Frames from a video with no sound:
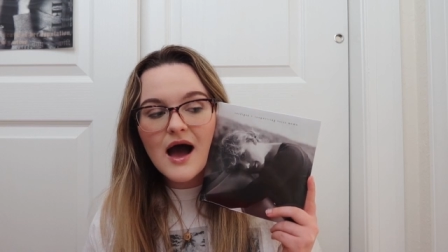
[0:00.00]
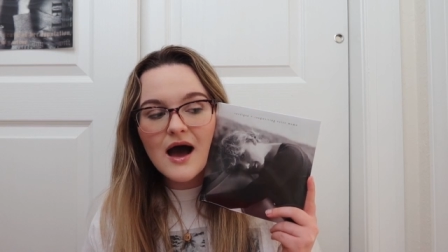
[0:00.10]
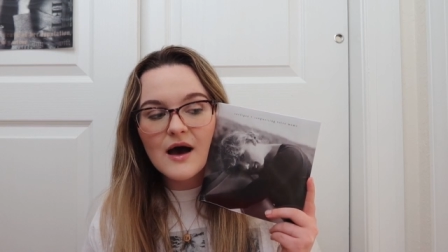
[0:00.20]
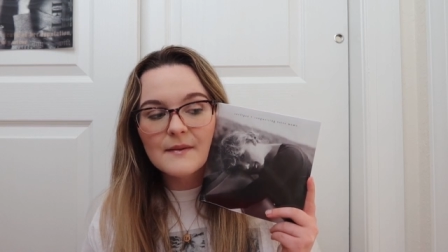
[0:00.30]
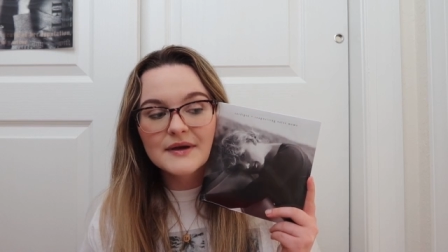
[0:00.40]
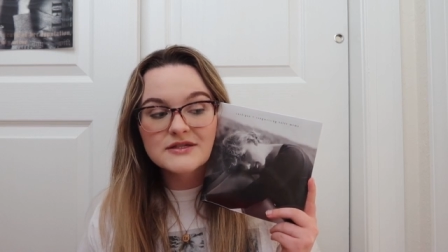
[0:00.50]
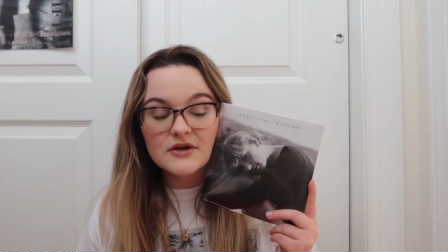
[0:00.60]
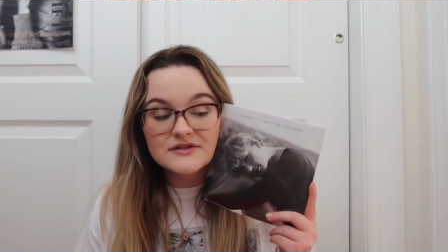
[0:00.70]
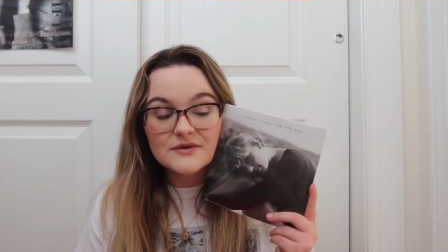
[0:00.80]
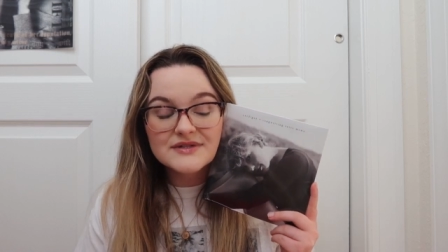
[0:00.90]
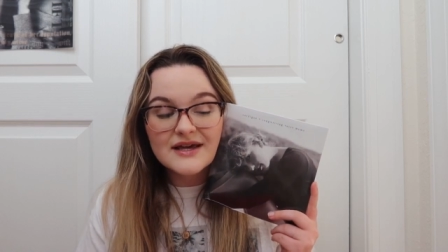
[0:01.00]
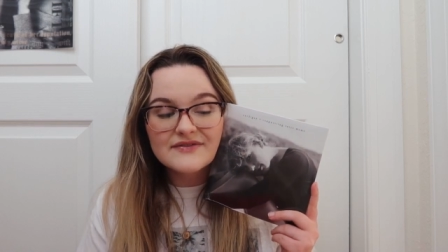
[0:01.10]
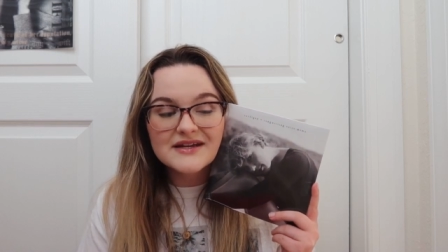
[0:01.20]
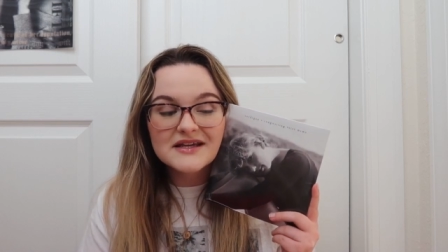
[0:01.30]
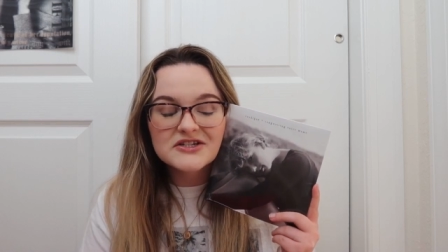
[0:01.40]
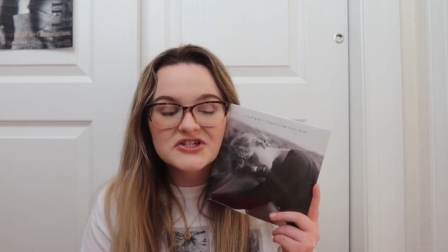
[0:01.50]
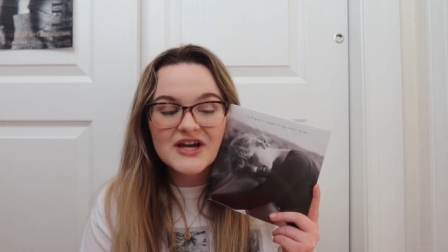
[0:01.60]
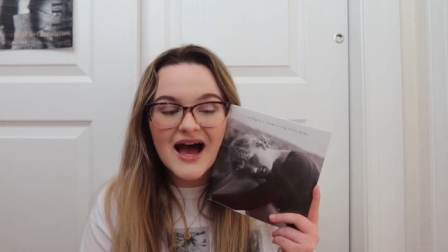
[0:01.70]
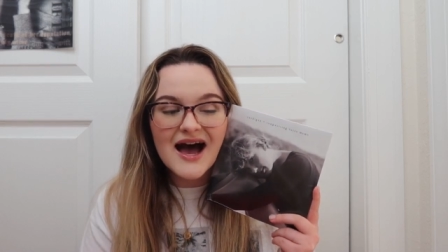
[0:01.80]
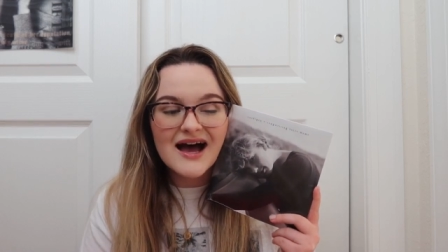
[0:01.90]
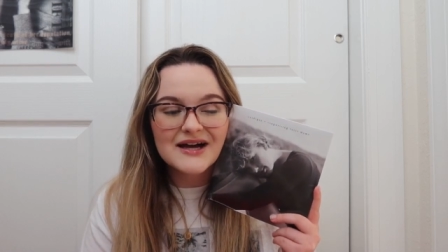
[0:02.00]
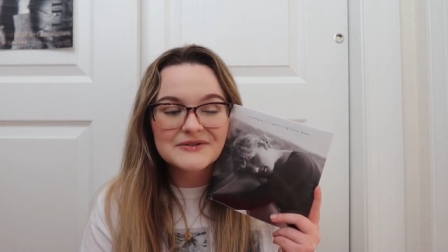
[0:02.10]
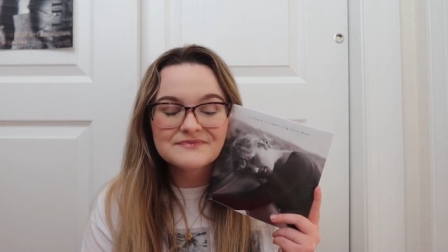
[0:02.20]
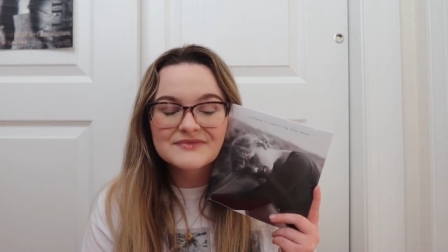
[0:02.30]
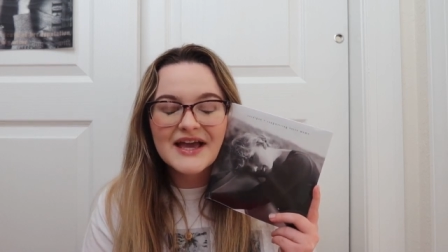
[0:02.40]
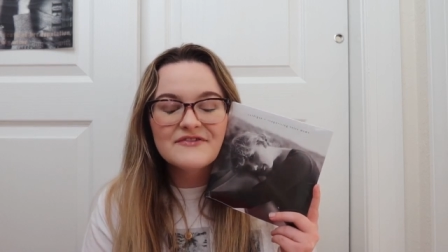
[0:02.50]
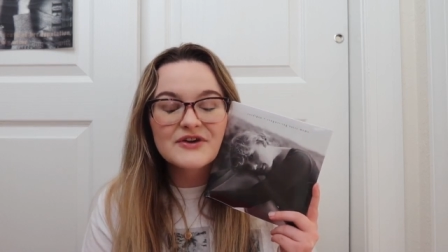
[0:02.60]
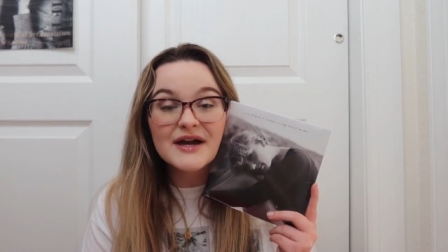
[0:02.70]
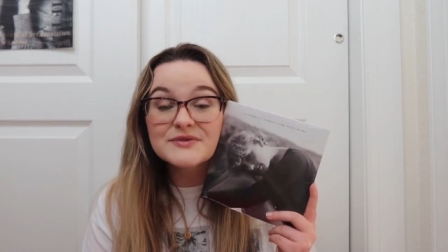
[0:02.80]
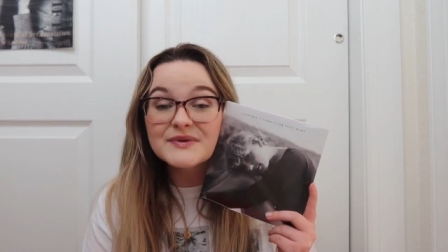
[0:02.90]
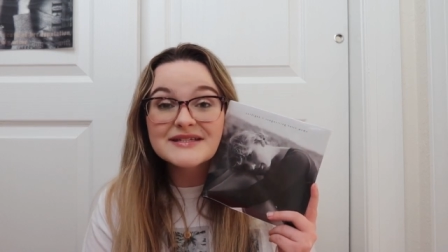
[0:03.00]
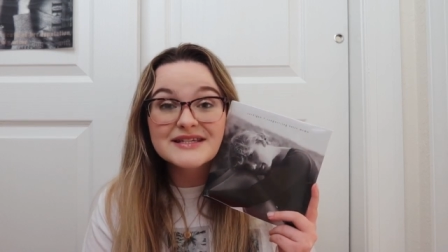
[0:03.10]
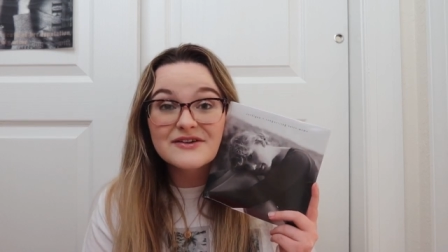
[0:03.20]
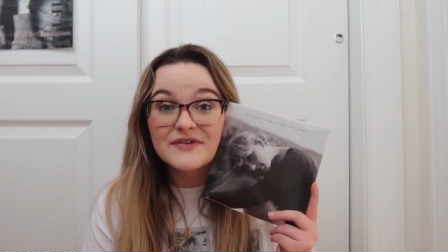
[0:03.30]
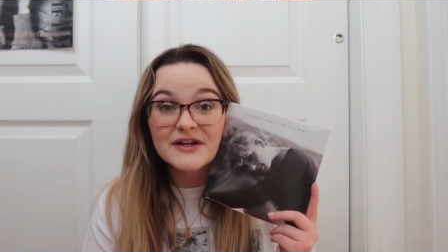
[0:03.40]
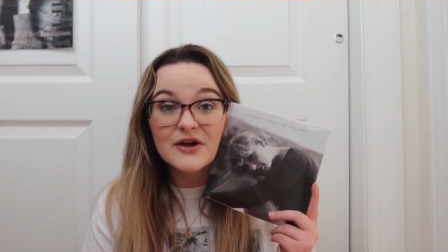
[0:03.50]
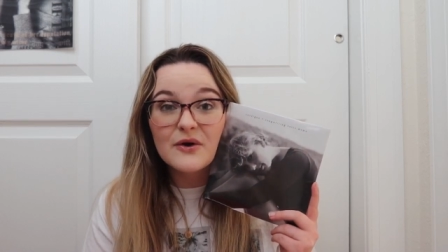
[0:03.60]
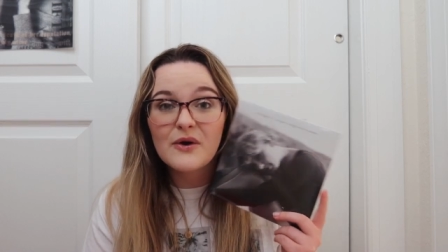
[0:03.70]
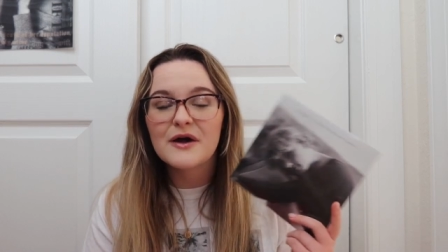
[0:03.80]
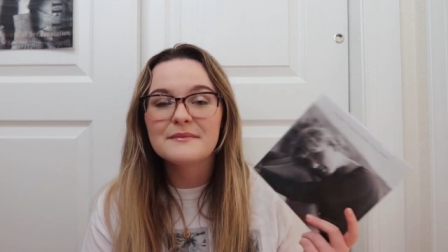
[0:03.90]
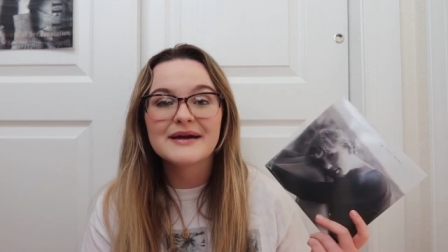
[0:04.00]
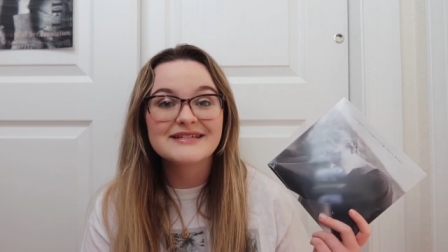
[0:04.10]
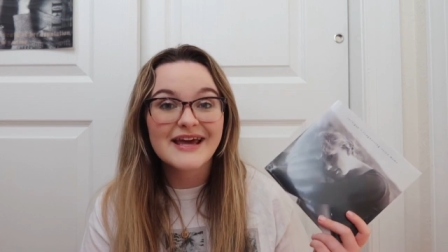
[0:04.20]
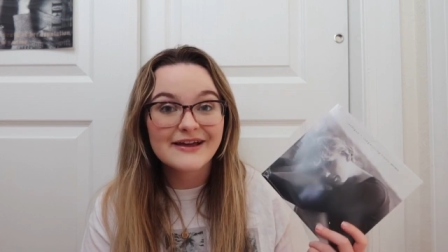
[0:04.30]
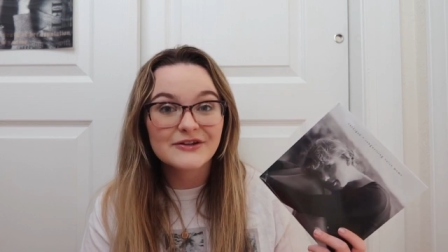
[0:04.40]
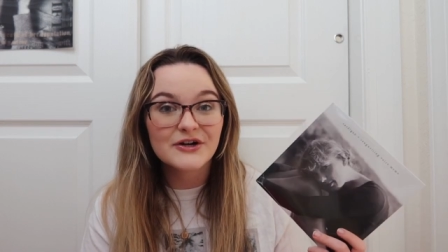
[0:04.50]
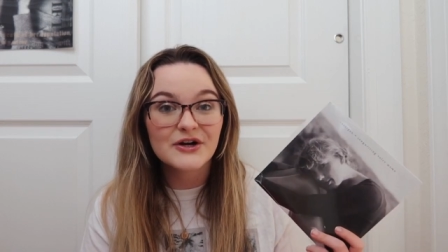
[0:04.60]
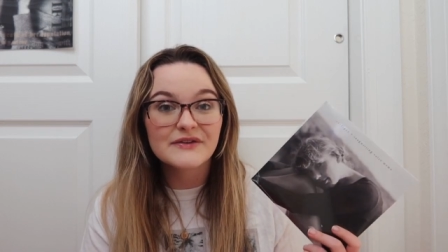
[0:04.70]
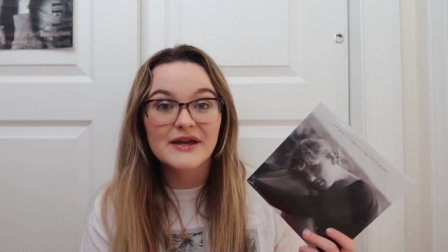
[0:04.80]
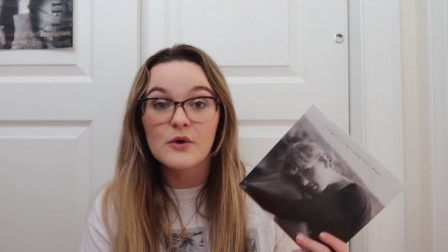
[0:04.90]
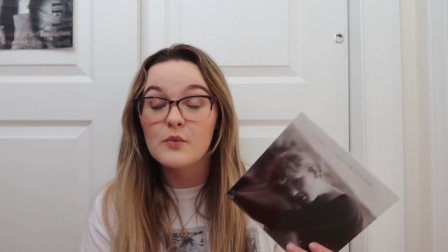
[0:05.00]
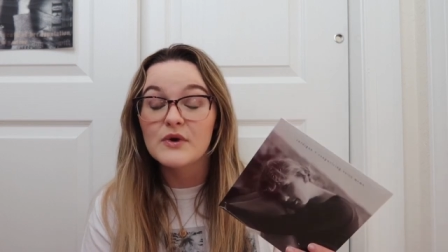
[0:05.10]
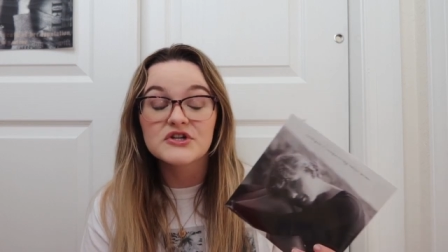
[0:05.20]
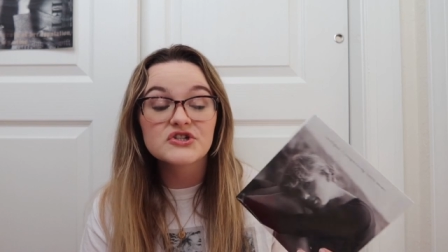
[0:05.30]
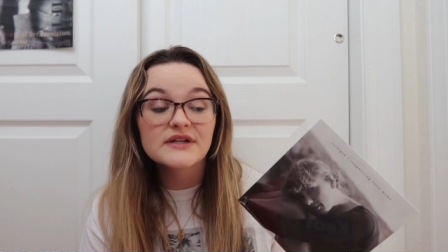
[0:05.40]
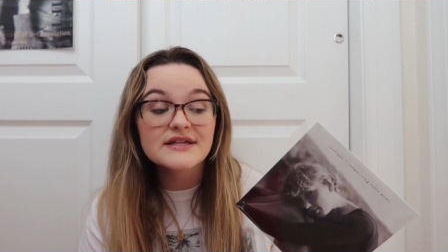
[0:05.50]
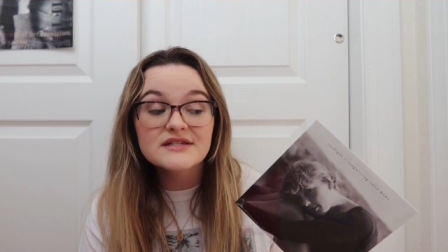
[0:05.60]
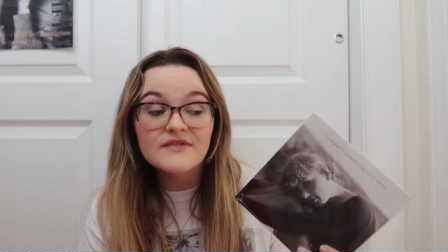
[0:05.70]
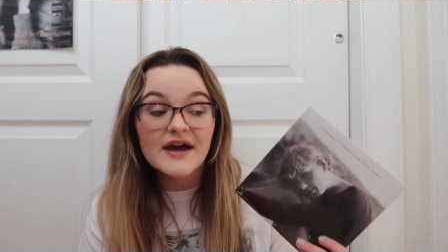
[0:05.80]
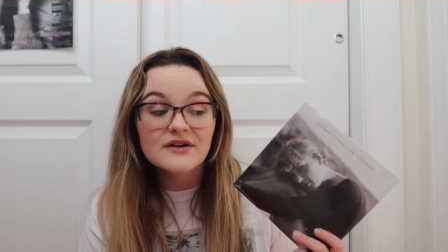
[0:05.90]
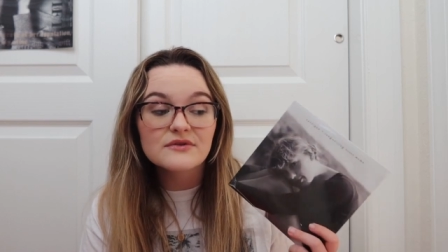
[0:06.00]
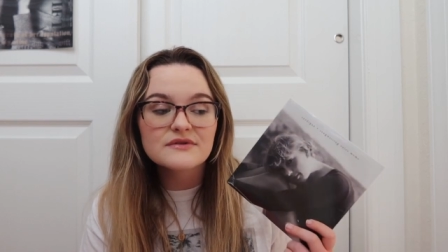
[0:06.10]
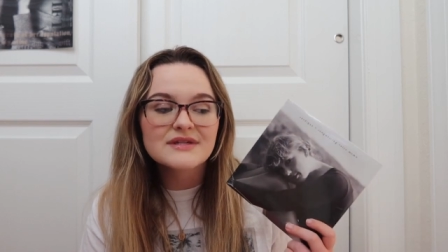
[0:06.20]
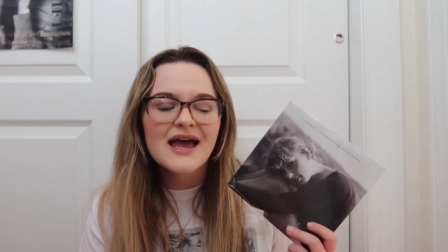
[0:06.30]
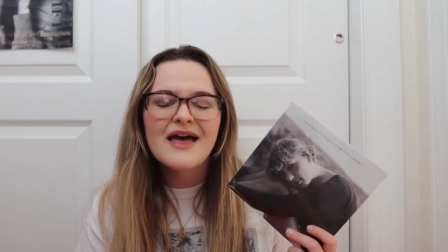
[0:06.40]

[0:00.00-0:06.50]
Um, it's also a 7-inch. Uh, if you guys want to see a video on my Taylor like wish list vinyls,